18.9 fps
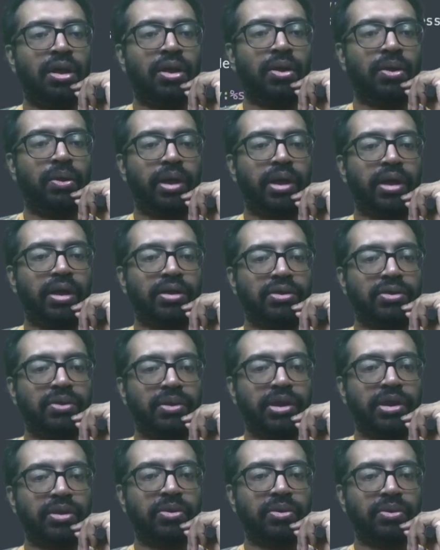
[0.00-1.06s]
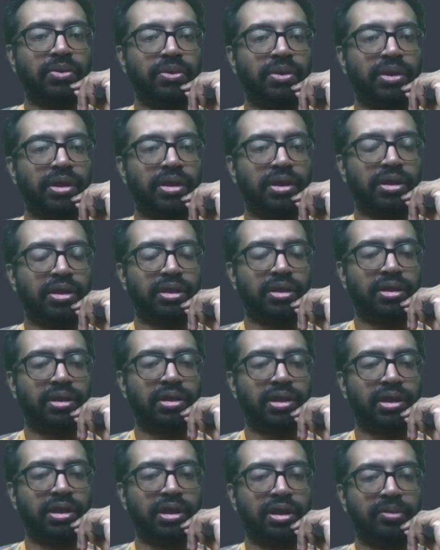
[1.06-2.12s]
Okay, so I go here.
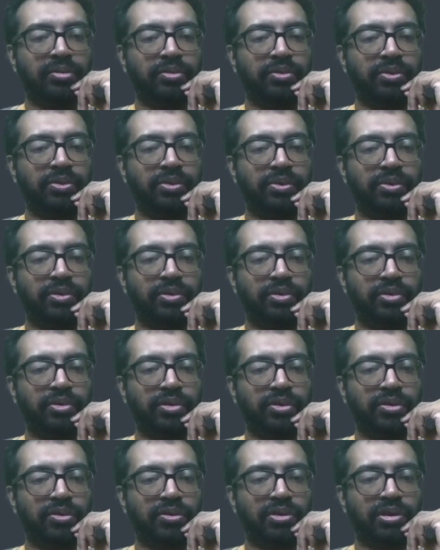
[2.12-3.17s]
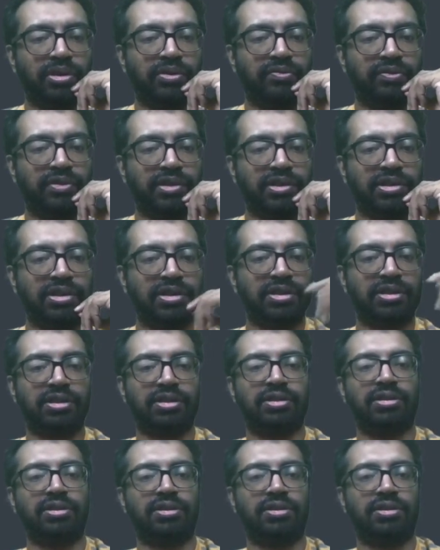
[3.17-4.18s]
I'm going to call that function